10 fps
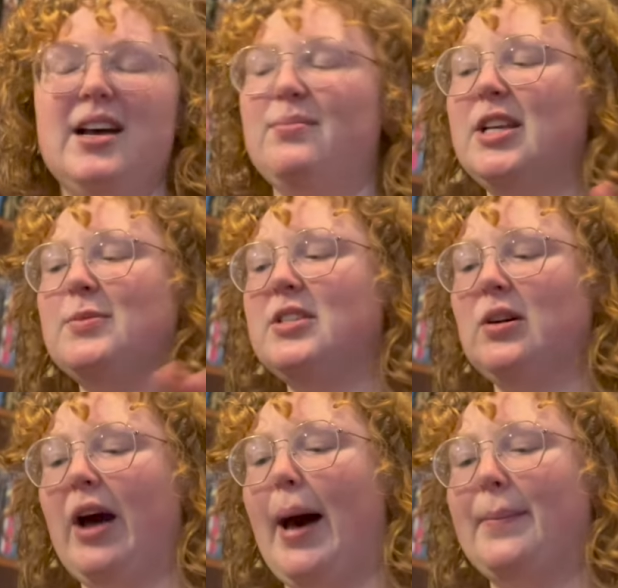Makes me
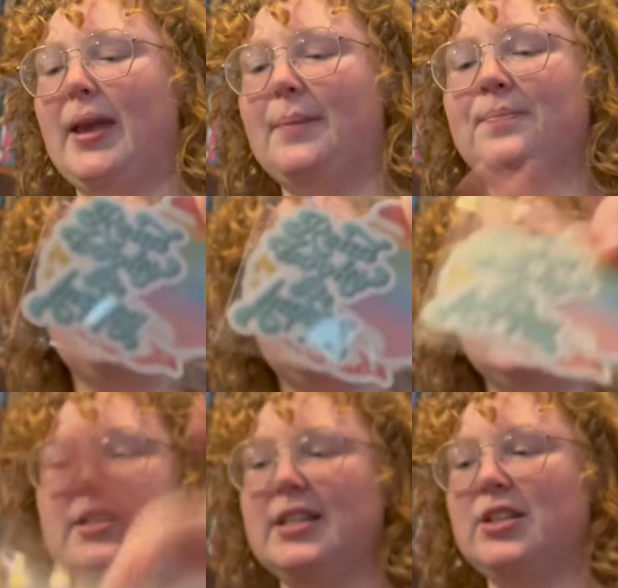so happy. Got
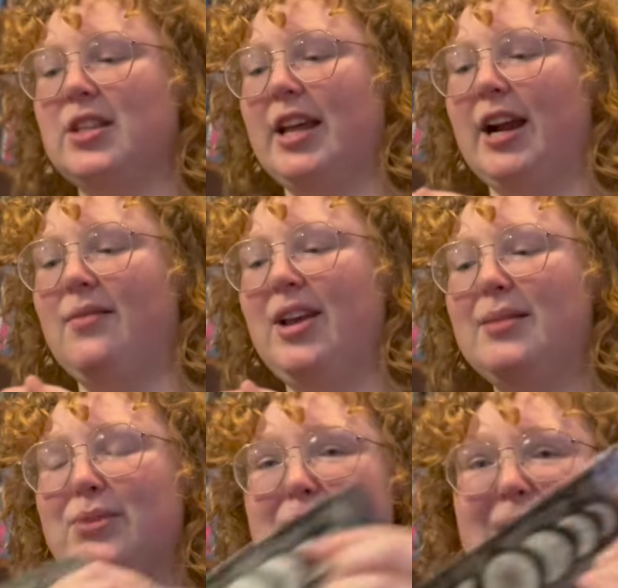all the stickers in there. And we
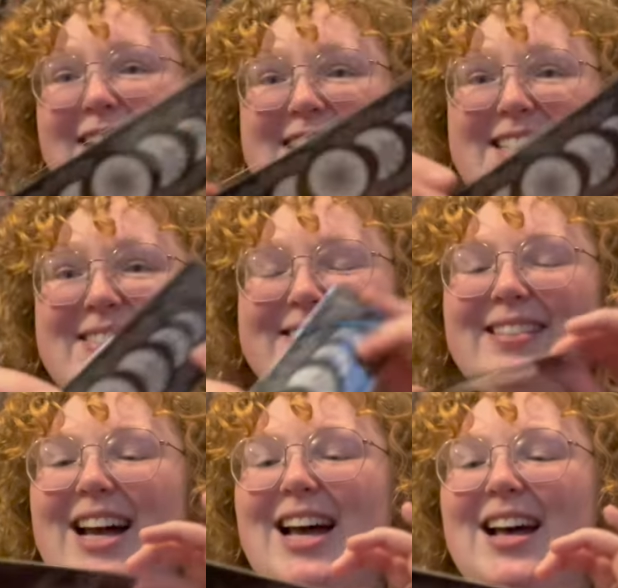got a bookmark too.
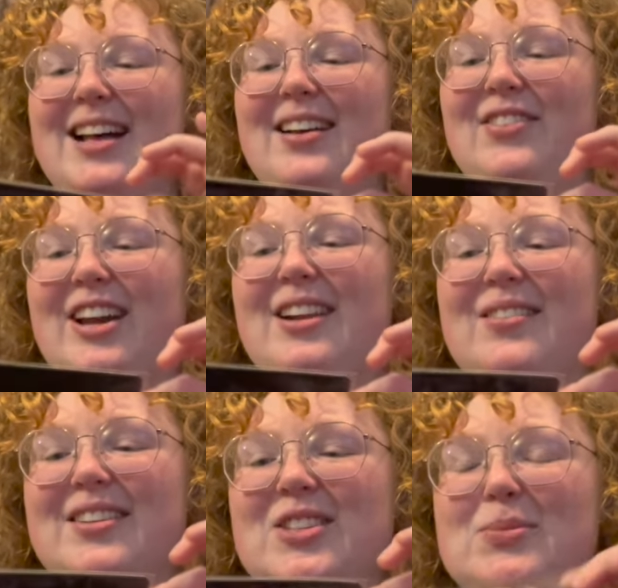Ah, I forgot I
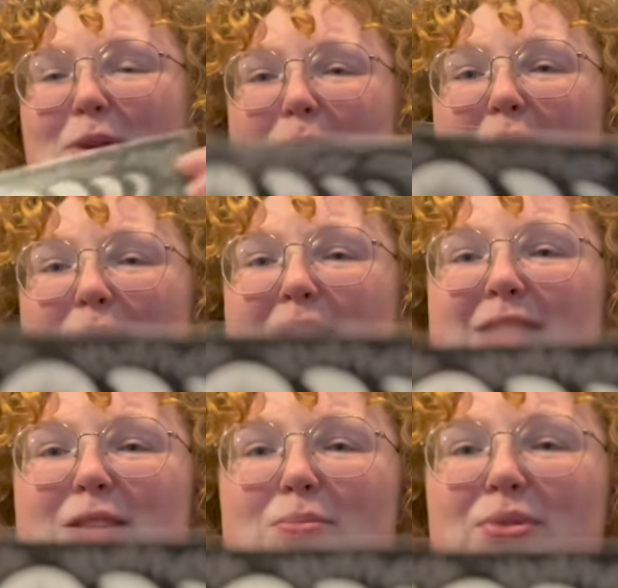ordered this bookmark, but
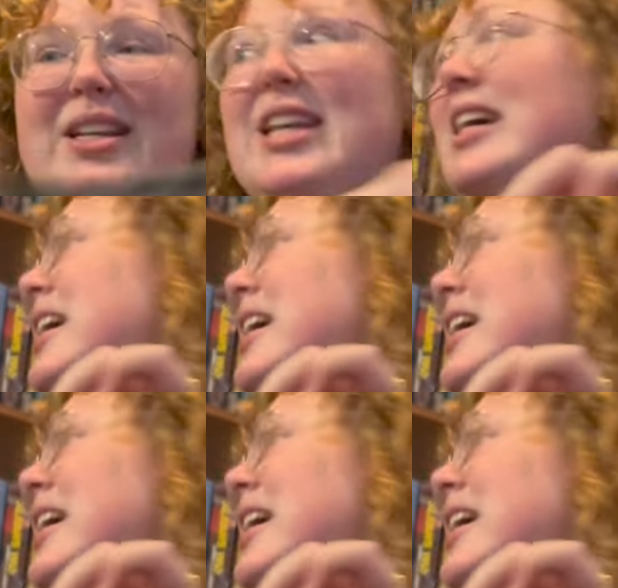it's so pretty.